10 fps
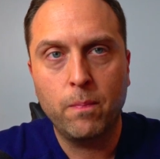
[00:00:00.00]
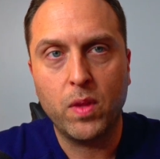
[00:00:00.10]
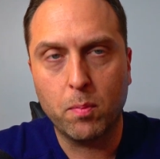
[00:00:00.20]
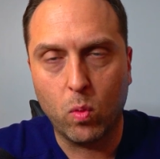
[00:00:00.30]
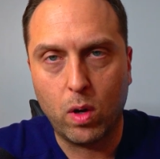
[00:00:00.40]

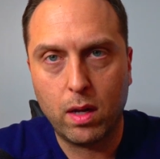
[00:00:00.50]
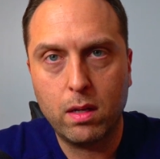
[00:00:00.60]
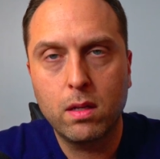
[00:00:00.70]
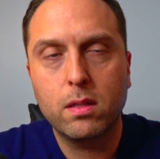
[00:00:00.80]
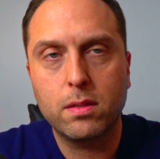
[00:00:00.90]
Number
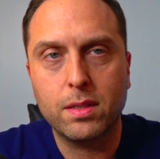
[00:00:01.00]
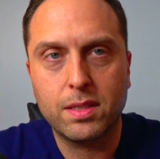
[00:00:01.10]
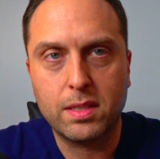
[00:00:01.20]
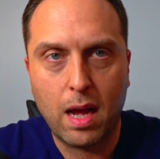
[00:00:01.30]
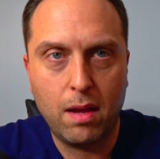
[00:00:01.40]
one, the
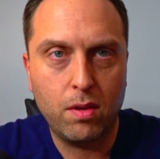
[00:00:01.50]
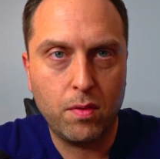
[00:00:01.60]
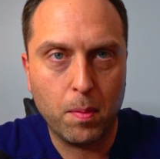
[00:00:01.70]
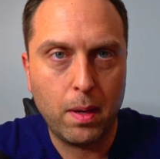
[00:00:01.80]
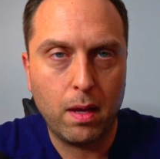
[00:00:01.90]
size of
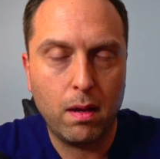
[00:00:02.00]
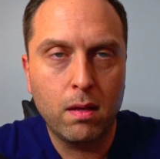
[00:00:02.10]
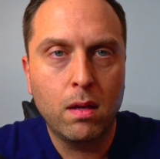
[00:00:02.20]
your pet,